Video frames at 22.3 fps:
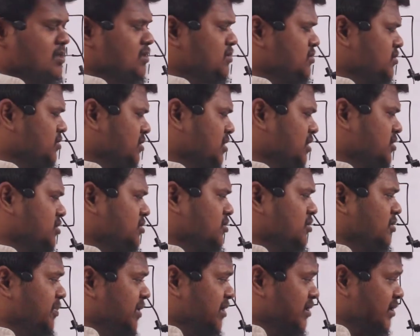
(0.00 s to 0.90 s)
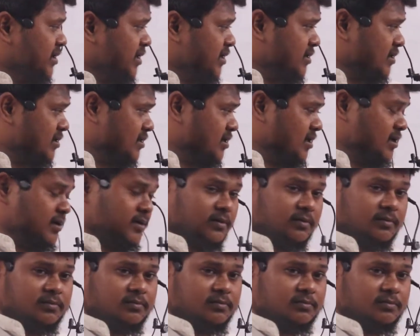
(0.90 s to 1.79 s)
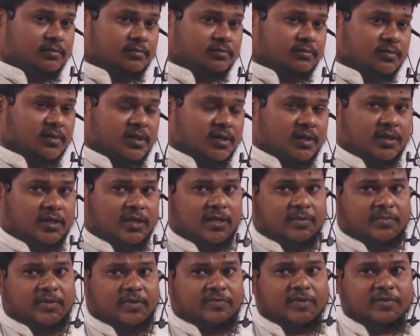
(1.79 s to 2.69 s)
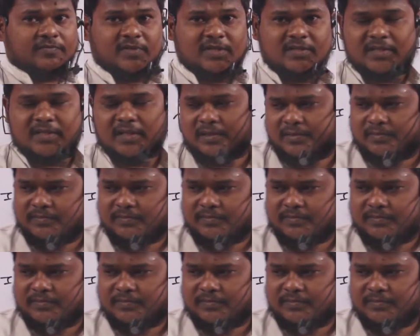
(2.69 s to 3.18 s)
So that should be greater than EMF of the cell